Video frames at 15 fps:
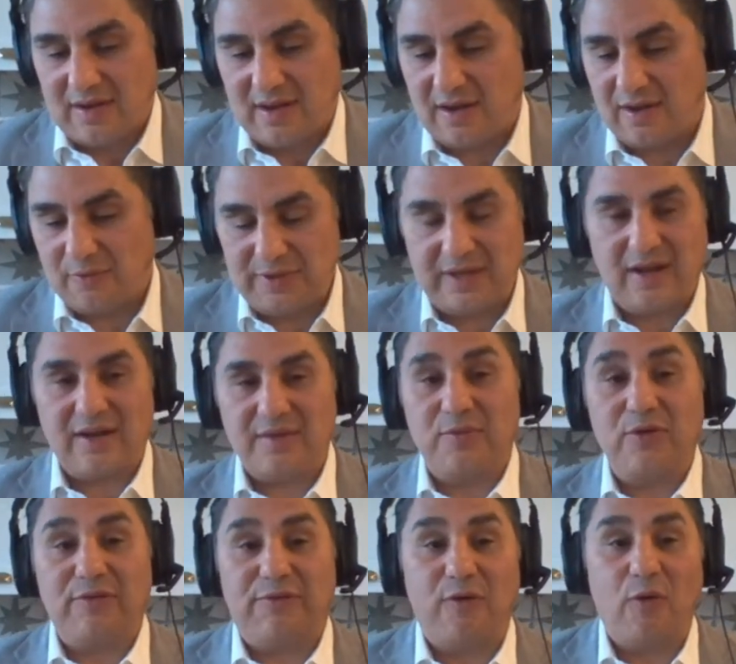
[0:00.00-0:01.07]
uh, we got to
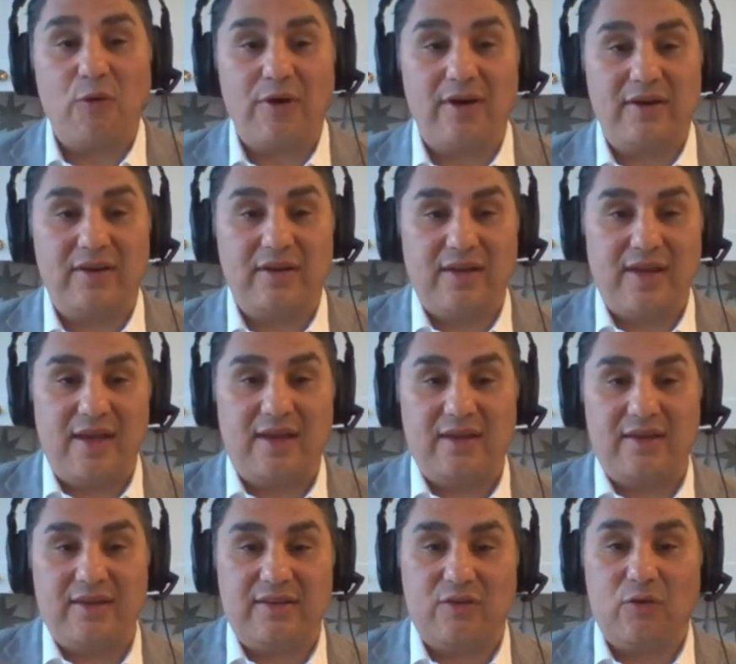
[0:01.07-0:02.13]
move forward,
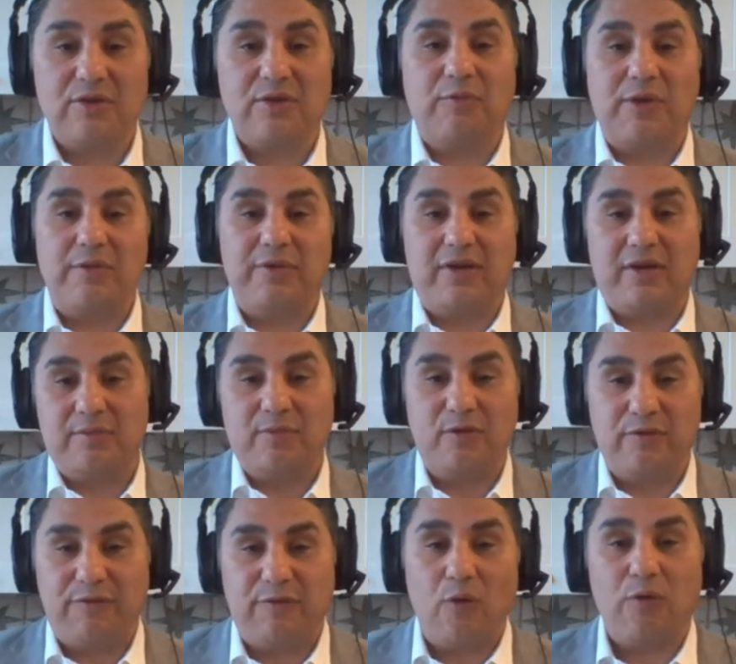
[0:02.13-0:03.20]
and the only way we can
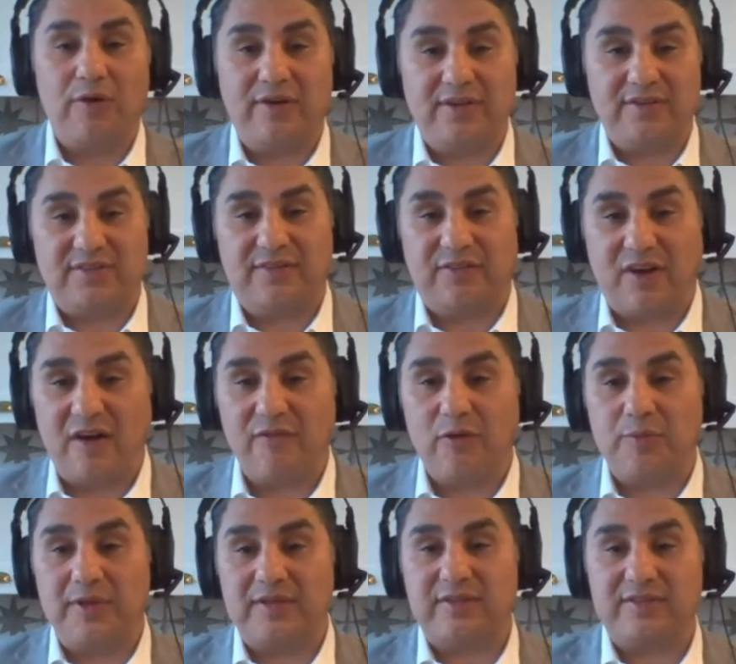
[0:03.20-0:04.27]
move forward is if
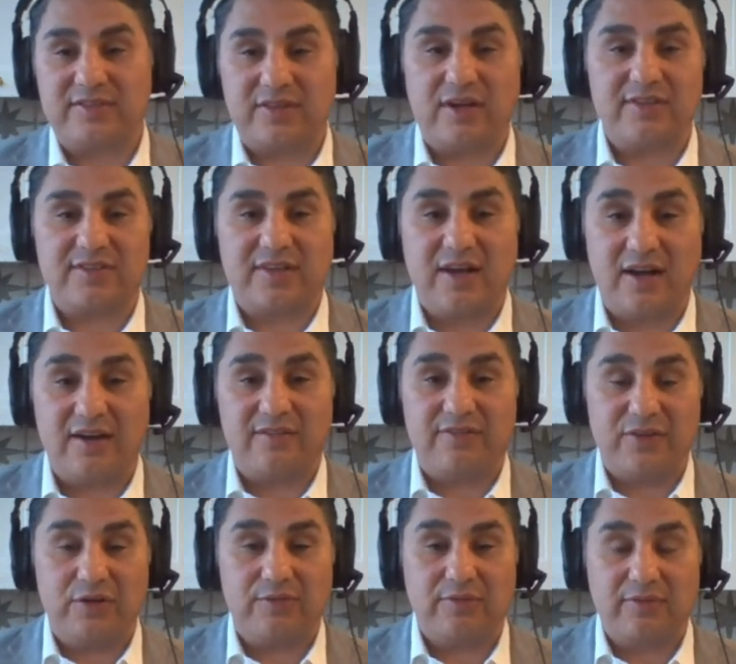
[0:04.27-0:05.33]
government starts kind
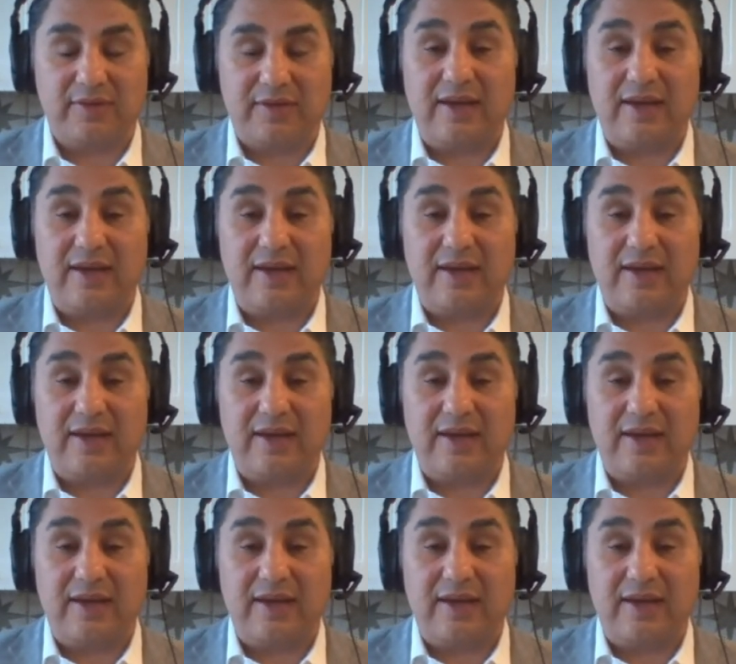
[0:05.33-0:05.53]
of you know